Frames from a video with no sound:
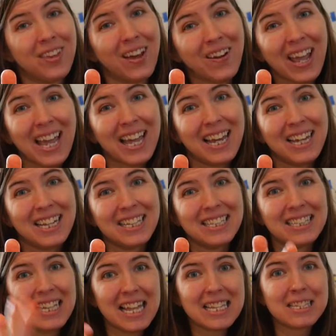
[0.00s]
Okay,
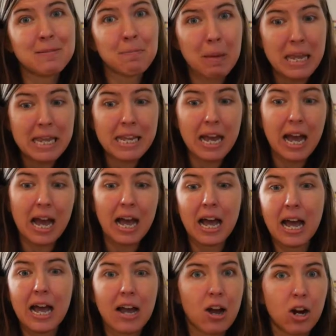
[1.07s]
let's make
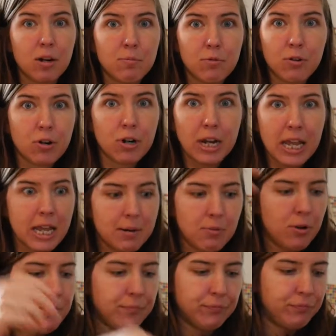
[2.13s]
a cardboard
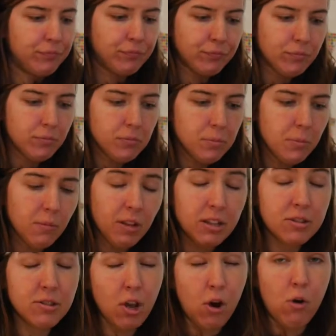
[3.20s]
animal.
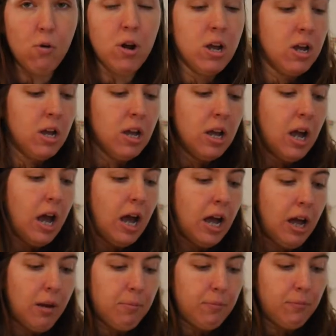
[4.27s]
So
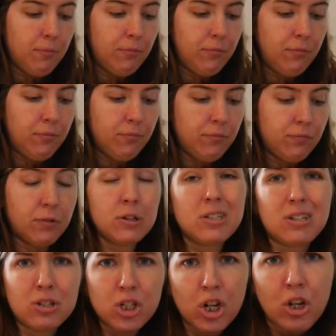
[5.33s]
um, first
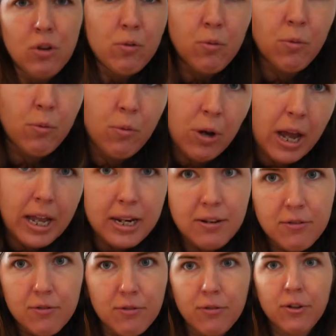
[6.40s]
I'll show you kind
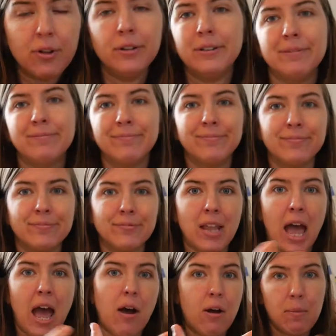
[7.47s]
of
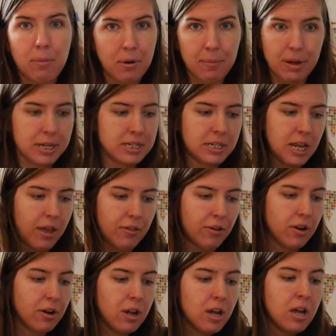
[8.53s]
how I put mine
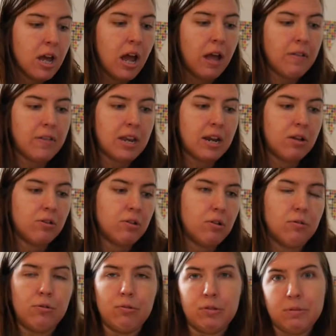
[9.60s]
together and then I'll
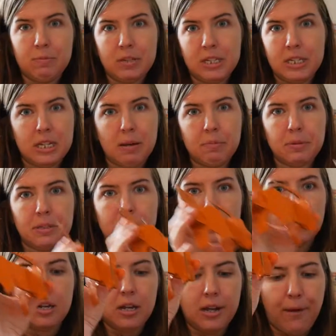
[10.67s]
go through some of the steps.
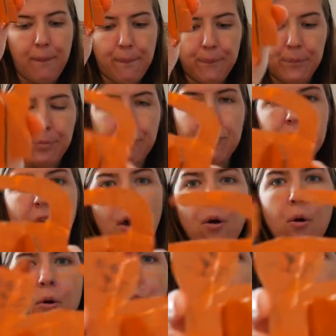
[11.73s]
Um,
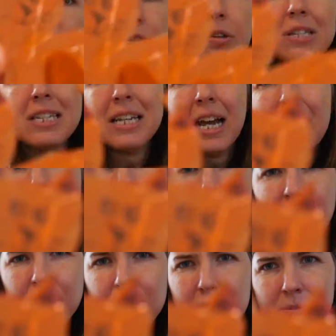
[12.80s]
so you can see I
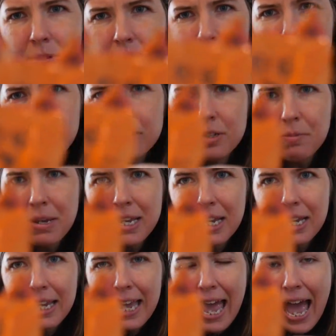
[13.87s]
for this one I chose to make a
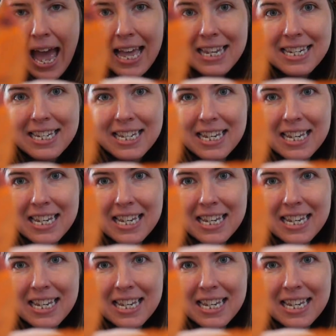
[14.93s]
cat.